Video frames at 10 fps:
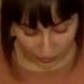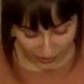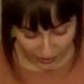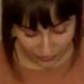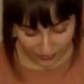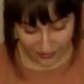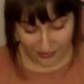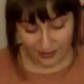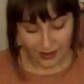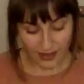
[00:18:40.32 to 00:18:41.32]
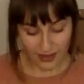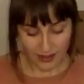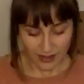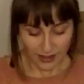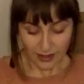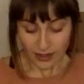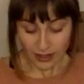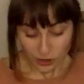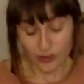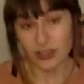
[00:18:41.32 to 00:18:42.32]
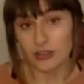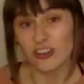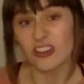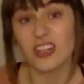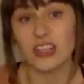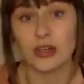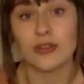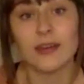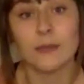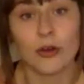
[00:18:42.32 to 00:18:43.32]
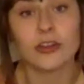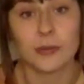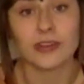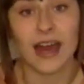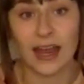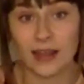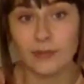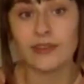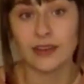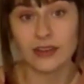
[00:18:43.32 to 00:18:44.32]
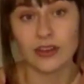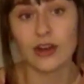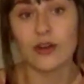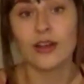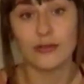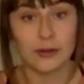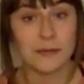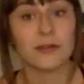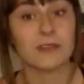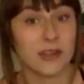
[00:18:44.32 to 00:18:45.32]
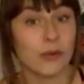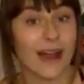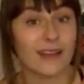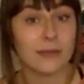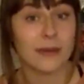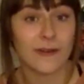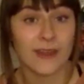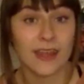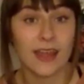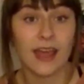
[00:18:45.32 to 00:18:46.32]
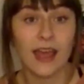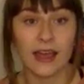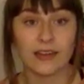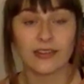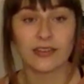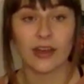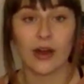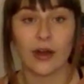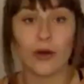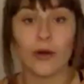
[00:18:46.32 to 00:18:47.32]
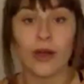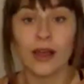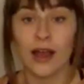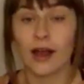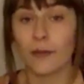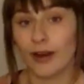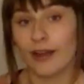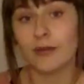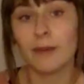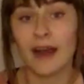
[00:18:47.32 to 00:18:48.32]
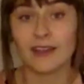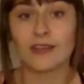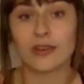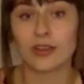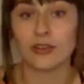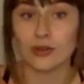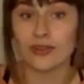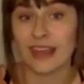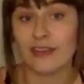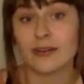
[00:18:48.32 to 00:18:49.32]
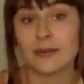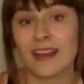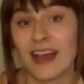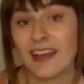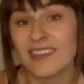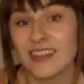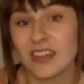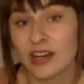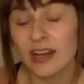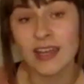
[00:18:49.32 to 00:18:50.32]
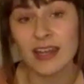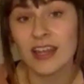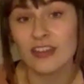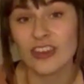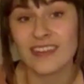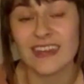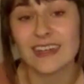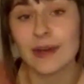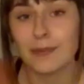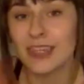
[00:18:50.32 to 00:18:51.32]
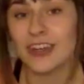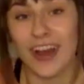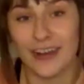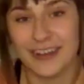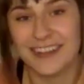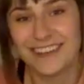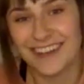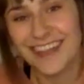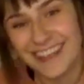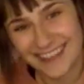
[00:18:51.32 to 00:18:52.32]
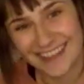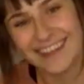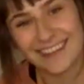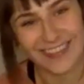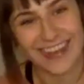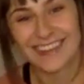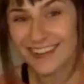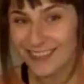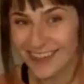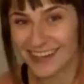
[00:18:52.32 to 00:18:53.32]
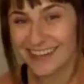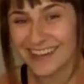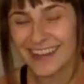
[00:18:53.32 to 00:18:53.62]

great news is you can usually use it multiple times, you know, if you're being really wise about it. And so whatever potting soil you save from the last year, just heat it up in your oven. And this might sound weird,